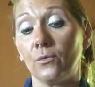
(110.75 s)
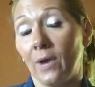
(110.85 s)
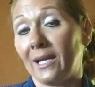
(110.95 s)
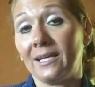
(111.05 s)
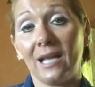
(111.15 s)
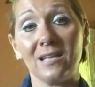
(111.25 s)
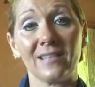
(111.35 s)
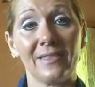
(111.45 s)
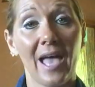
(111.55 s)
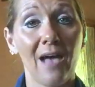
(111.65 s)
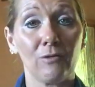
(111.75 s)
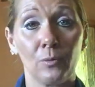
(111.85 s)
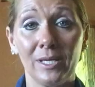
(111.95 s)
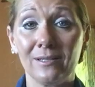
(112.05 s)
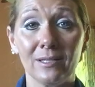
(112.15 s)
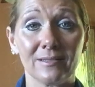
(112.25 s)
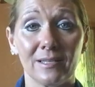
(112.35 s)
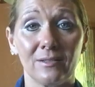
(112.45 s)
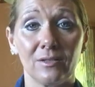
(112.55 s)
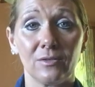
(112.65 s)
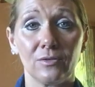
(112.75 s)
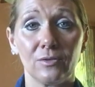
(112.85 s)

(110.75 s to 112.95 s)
recognize that they have a weakness and